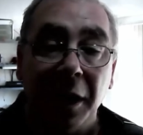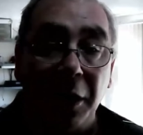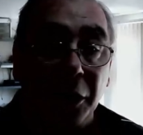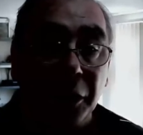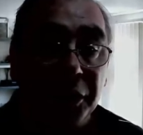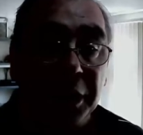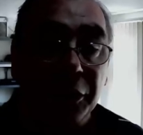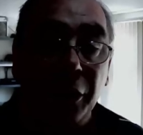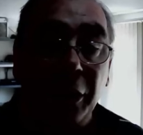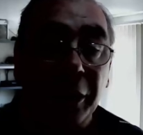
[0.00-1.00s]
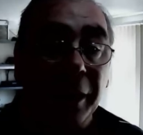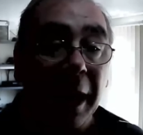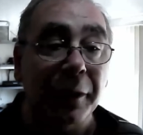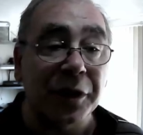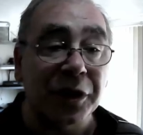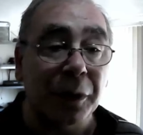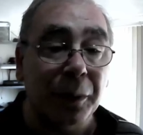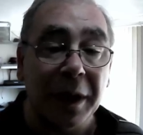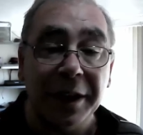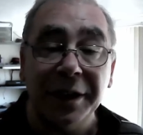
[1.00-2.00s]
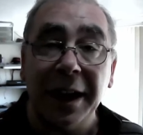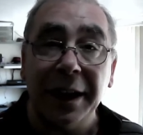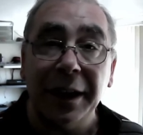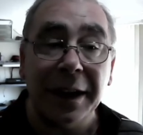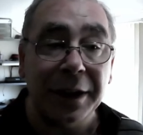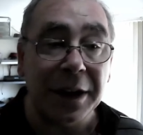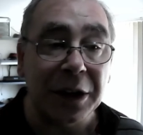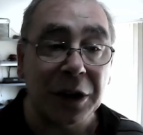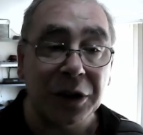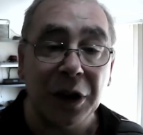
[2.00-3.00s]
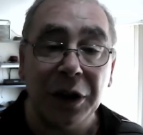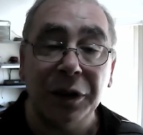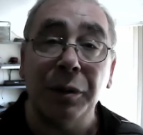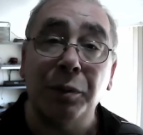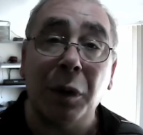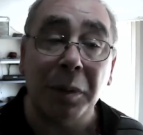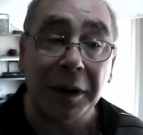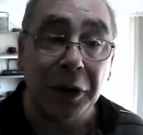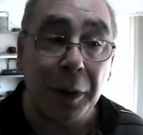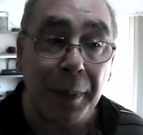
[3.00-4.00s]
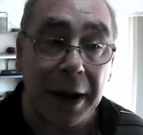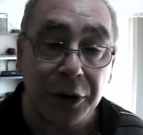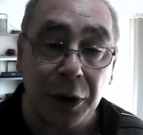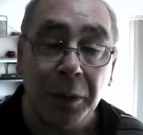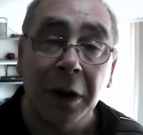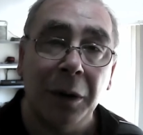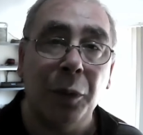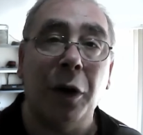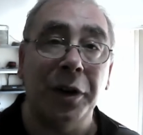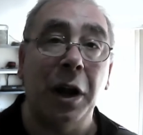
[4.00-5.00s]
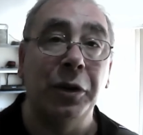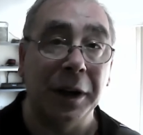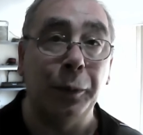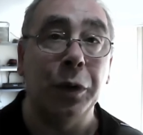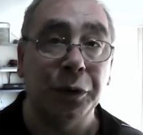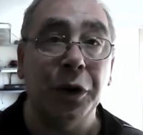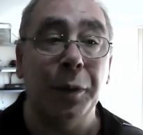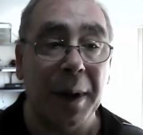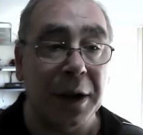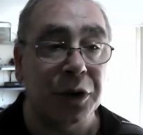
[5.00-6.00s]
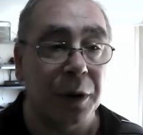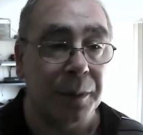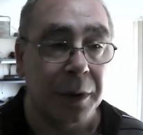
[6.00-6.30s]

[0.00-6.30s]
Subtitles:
Like I said, there are other softwares out there that you could use that probably do a better job. Well, I know they will do a better job.